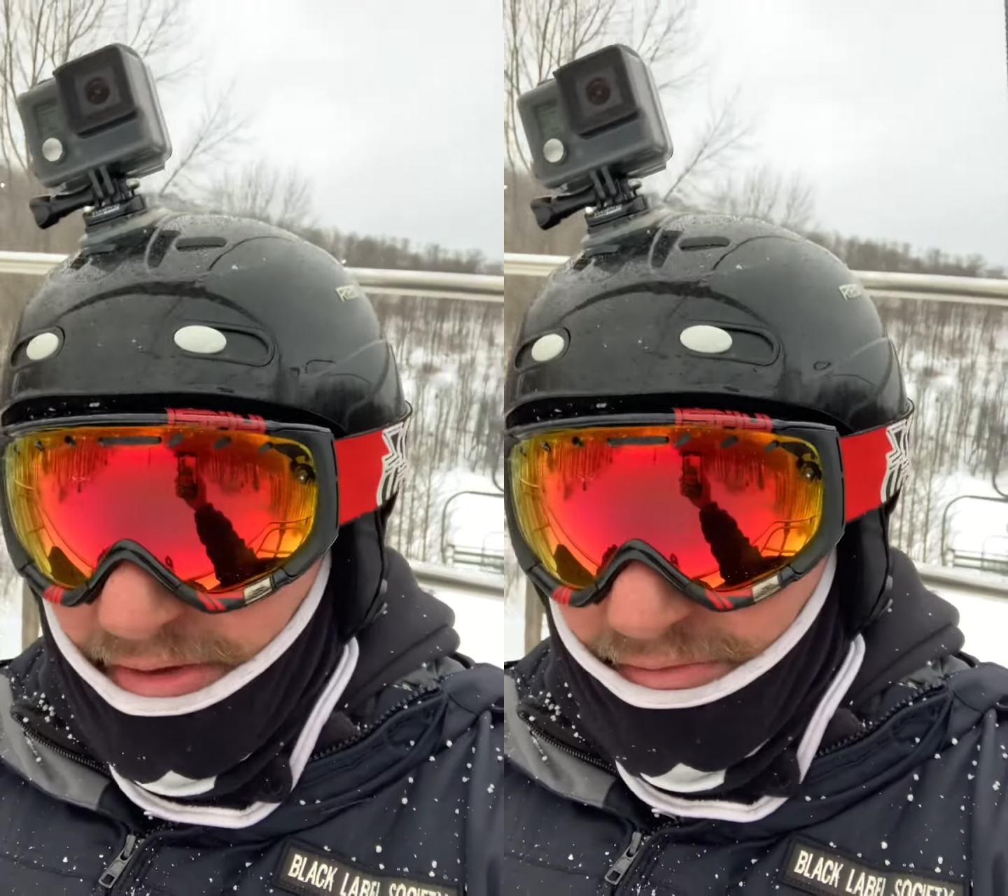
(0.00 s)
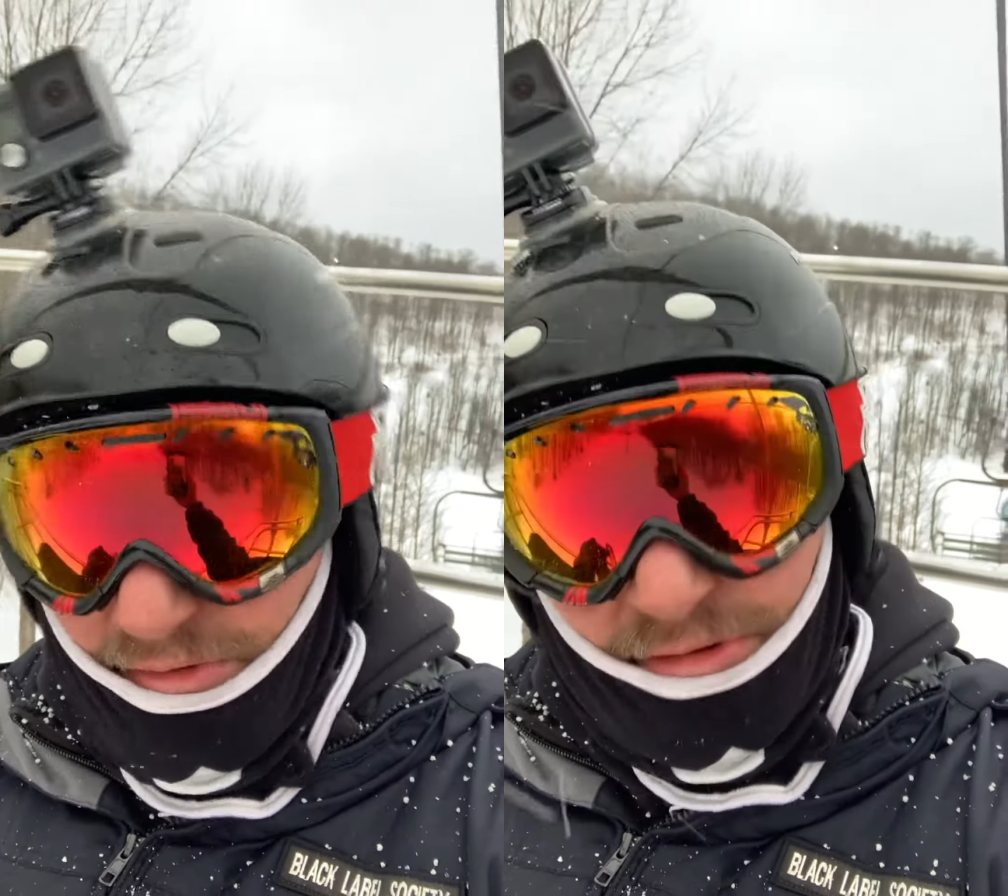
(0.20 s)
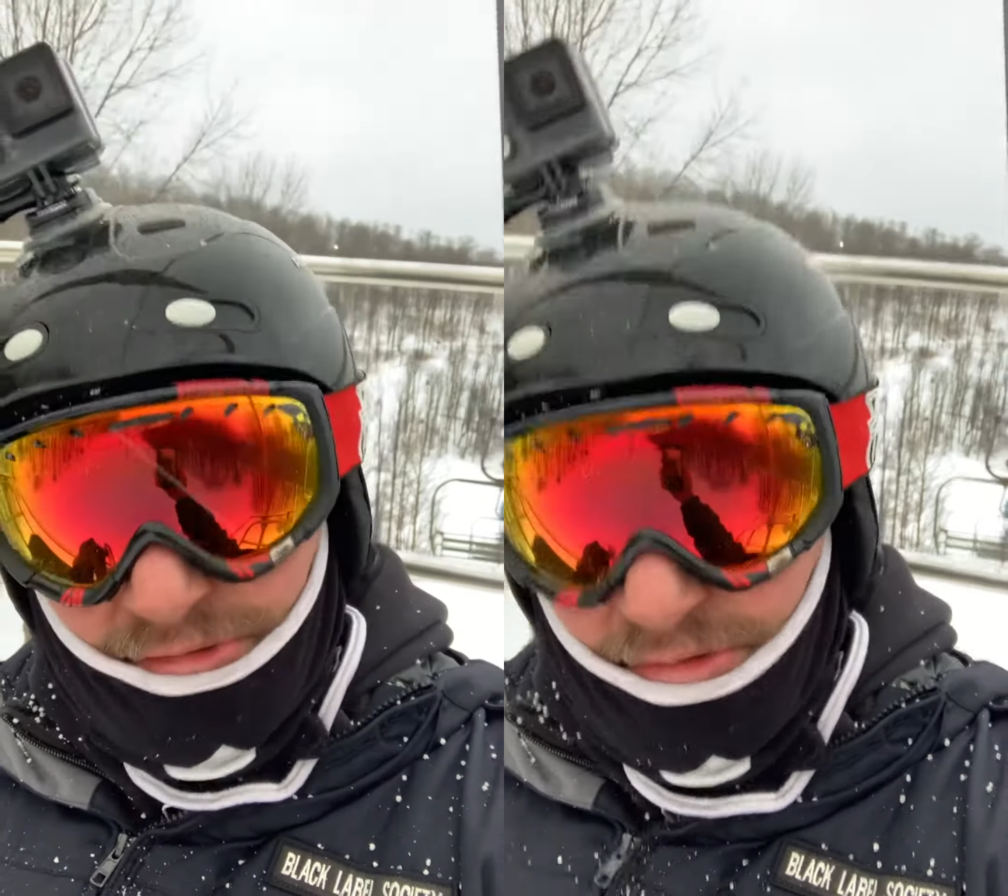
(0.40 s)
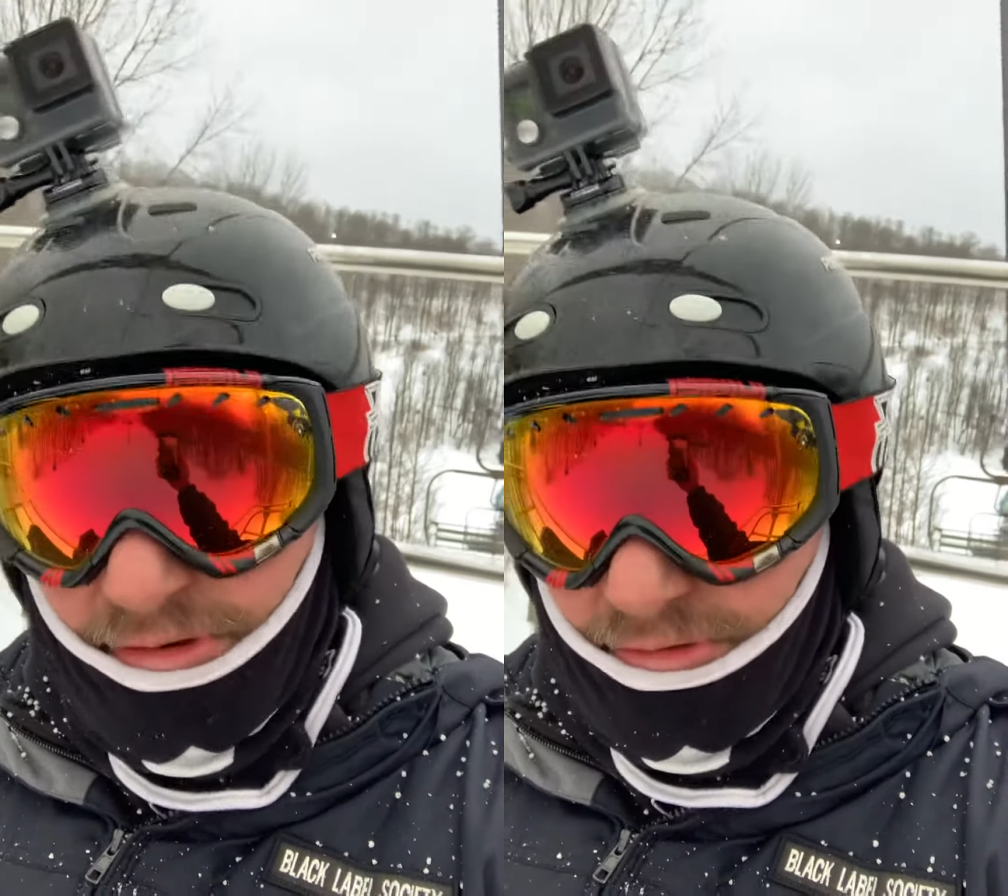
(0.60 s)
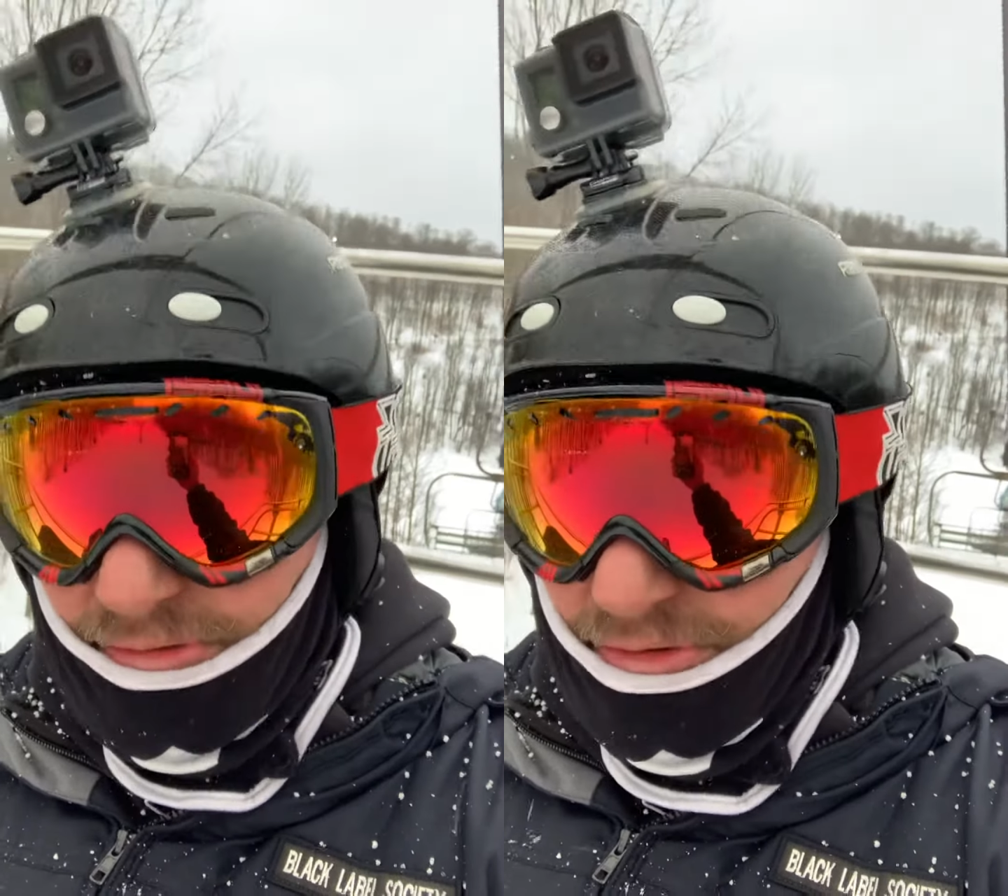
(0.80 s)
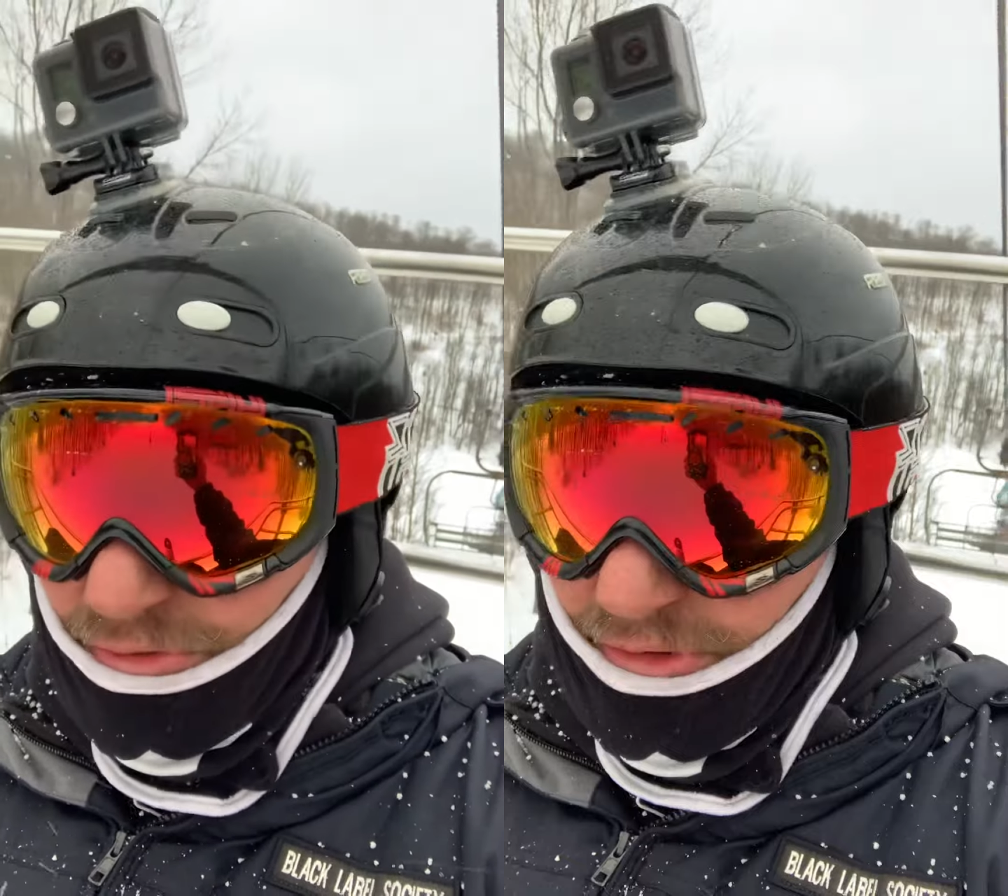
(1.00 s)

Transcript: very serious surgery.